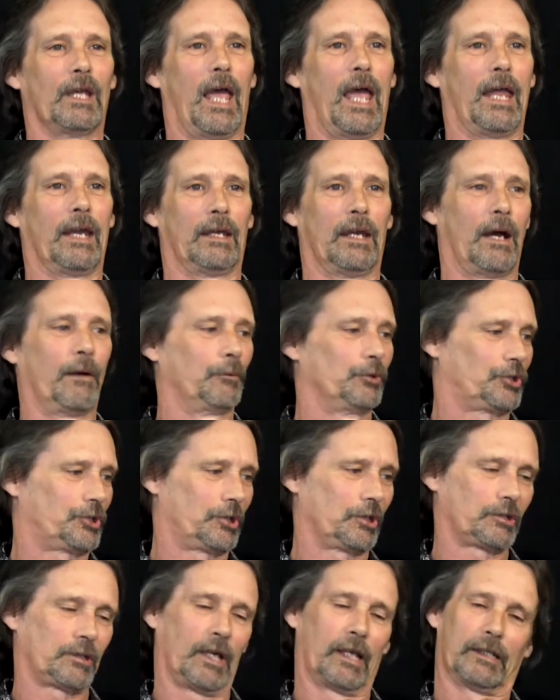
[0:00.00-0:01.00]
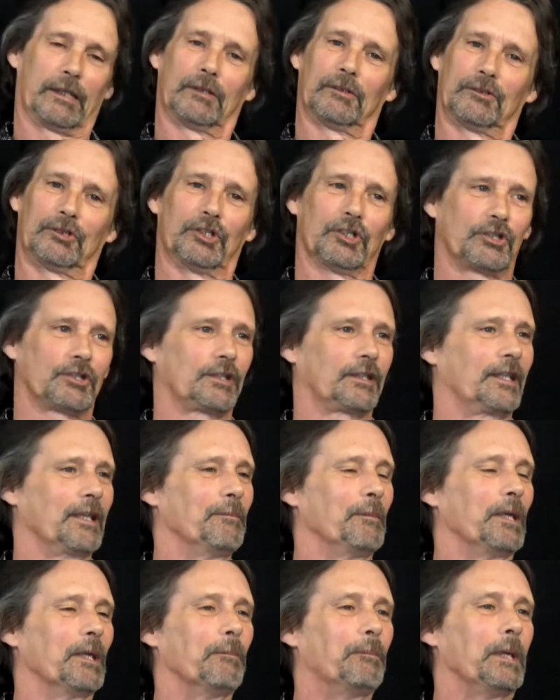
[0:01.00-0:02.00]
and I was just like, just
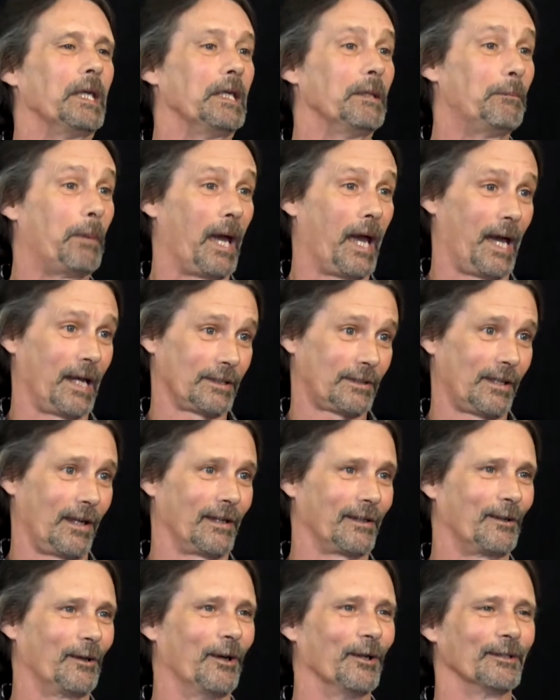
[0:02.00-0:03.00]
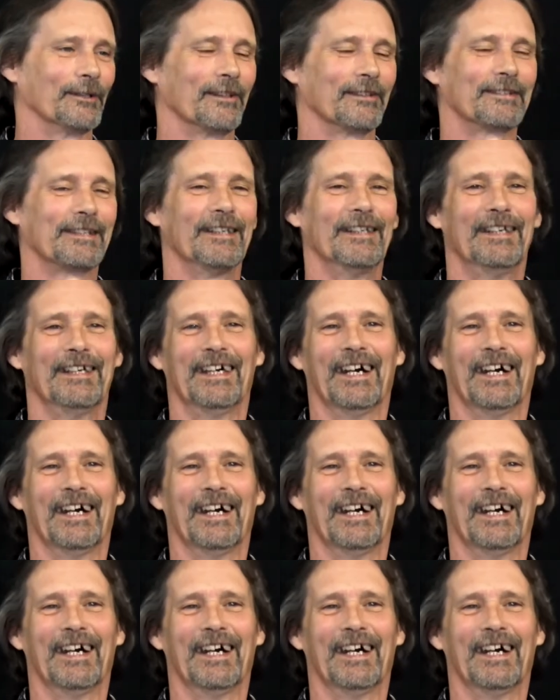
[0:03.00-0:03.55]
give me a pee pass, I called it.